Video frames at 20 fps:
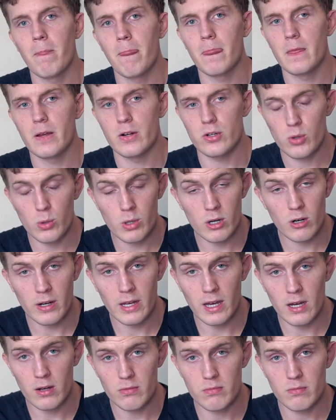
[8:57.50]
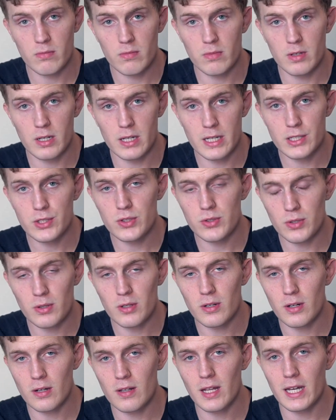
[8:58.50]
your Twitter account needs to
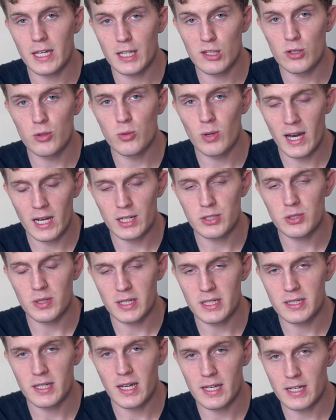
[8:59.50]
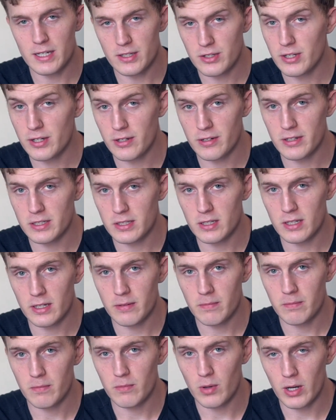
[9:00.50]
look like you actually take it seriously,
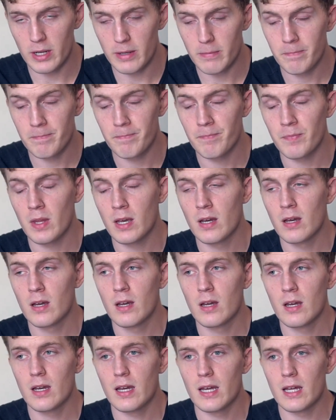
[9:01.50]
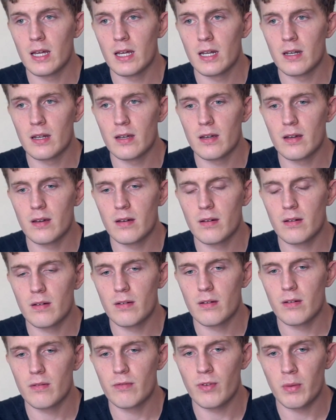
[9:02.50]
right? And
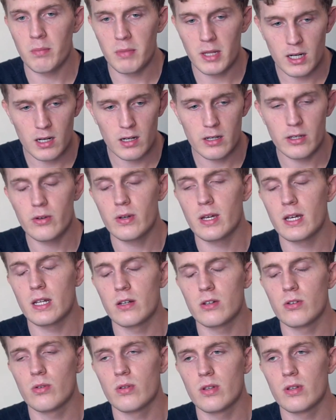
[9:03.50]
from there, you can do